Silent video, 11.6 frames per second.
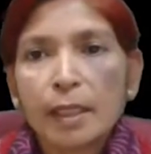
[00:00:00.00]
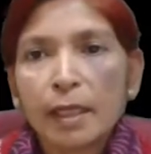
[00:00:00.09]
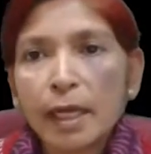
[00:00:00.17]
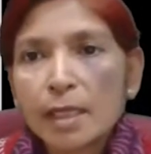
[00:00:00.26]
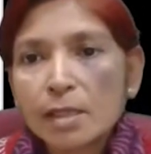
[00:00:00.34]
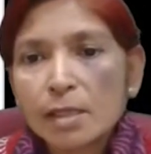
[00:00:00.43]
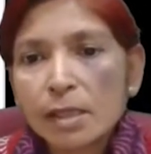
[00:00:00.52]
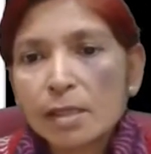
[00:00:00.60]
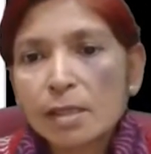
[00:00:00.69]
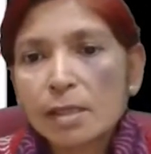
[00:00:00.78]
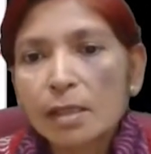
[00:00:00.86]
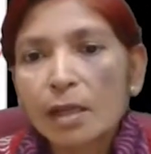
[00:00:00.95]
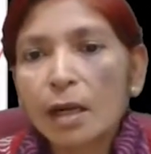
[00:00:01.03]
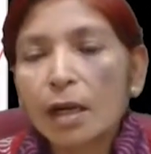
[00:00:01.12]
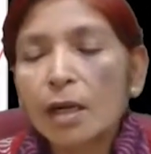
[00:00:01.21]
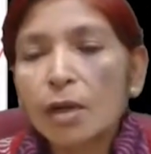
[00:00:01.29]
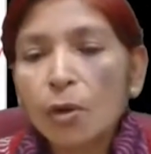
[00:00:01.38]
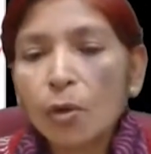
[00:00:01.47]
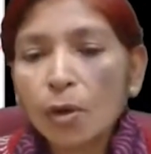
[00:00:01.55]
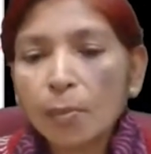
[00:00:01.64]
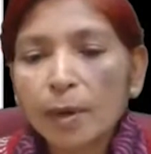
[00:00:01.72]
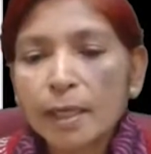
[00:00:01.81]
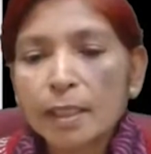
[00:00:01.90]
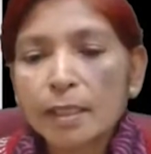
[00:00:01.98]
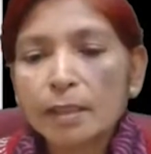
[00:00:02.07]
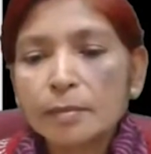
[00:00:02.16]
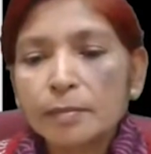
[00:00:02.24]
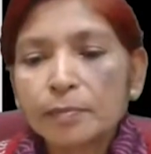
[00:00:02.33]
Next is control button.